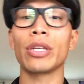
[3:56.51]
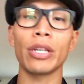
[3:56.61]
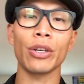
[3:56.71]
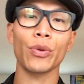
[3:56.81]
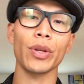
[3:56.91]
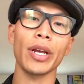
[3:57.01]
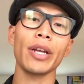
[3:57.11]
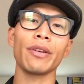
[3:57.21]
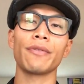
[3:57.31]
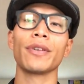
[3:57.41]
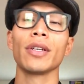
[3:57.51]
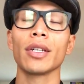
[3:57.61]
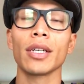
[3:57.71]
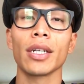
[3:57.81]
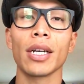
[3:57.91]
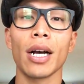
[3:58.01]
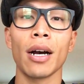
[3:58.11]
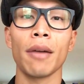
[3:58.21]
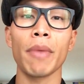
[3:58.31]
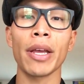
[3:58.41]
getting creative.
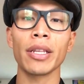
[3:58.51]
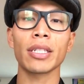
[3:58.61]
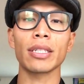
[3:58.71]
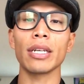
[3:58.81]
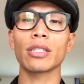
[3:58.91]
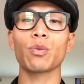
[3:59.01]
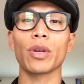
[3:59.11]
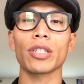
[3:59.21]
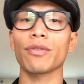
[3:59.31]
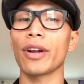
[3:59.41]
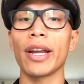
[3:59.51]
And this works for